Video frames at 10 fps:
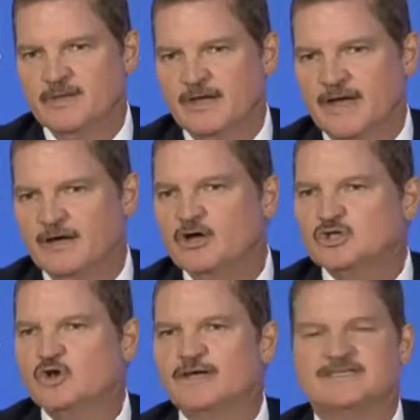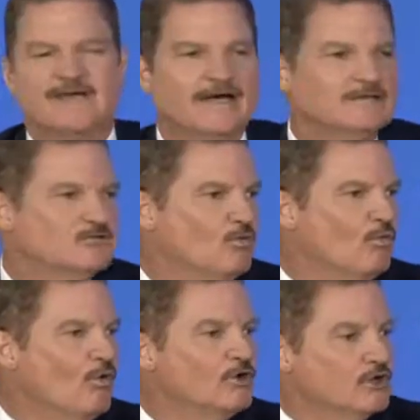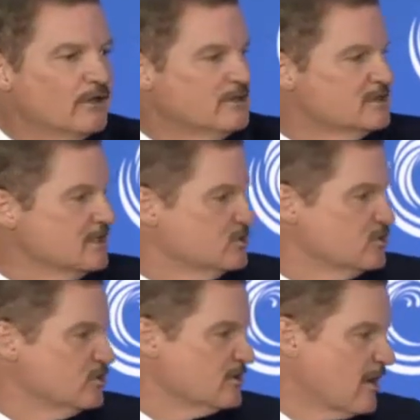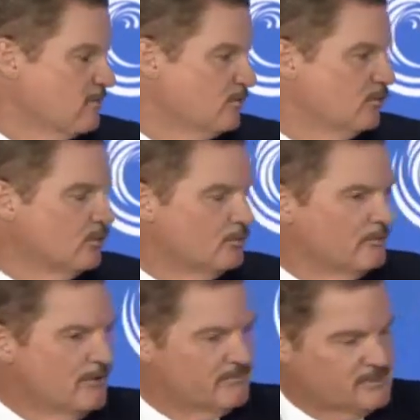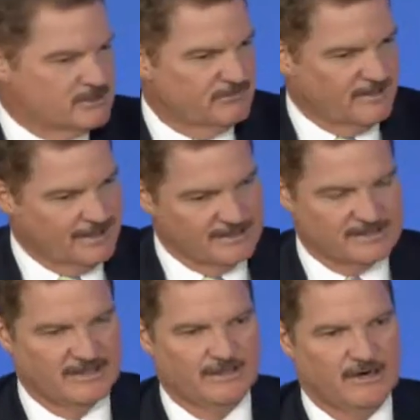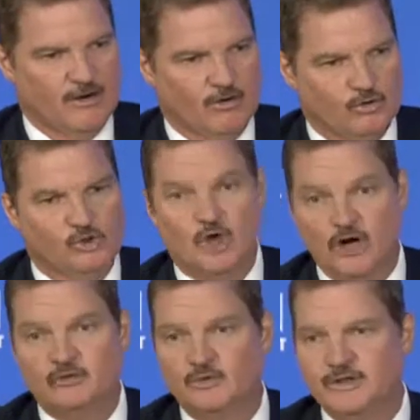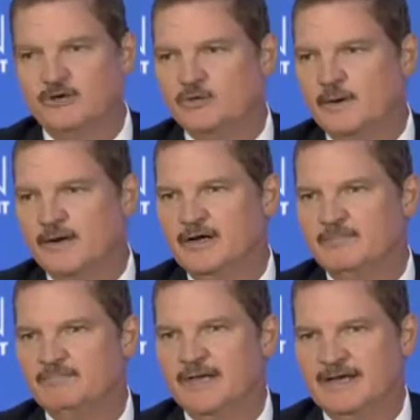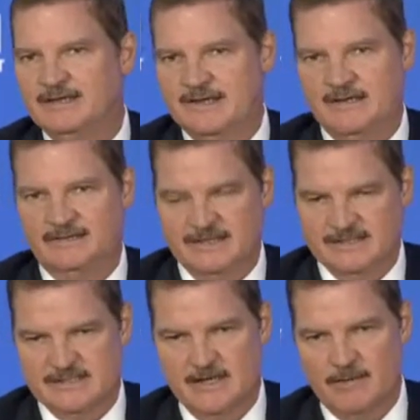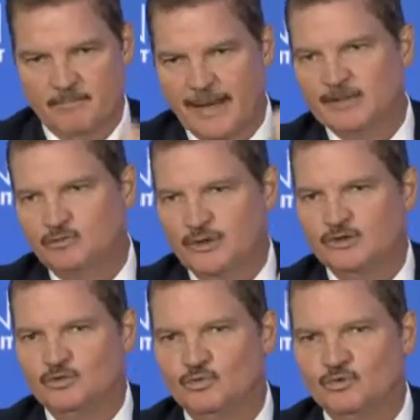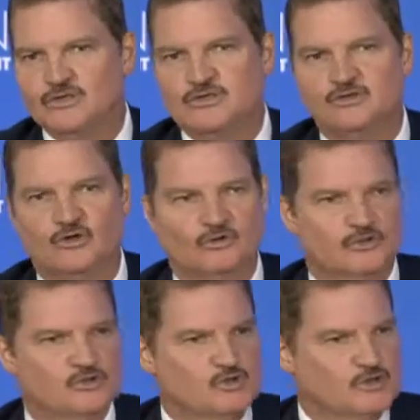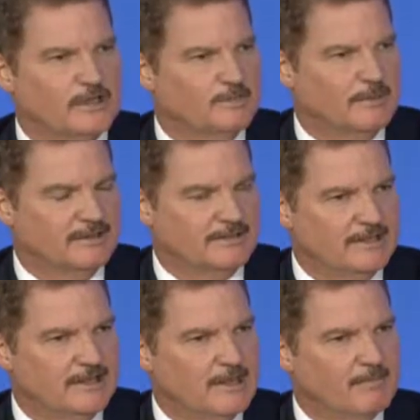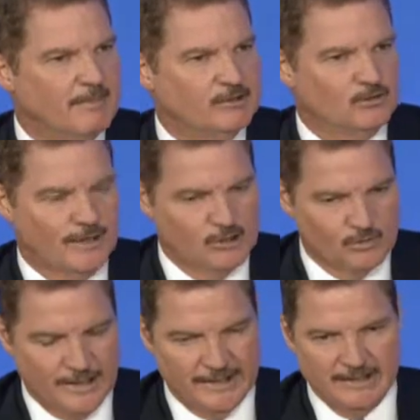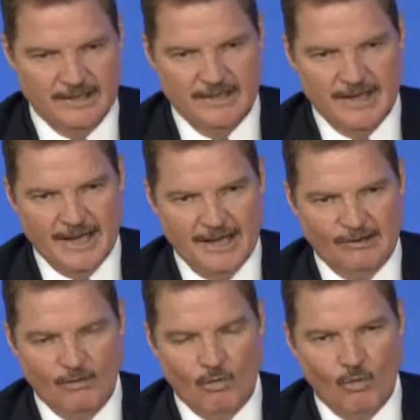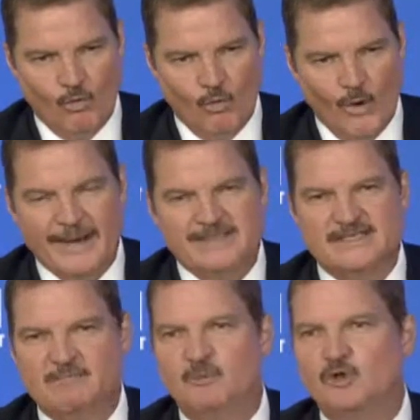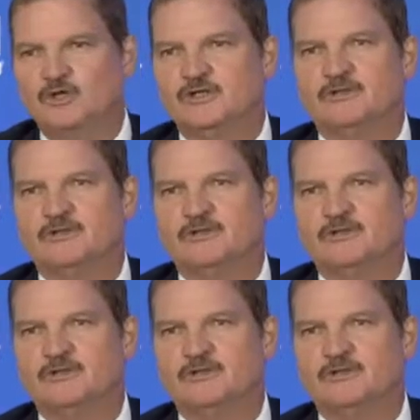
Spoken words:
and also excite world organizations like the Carbon War Room. We have Mr. Figueres here, who joined with Aruba in this pathway towards total sustainability by 2020. And why is it important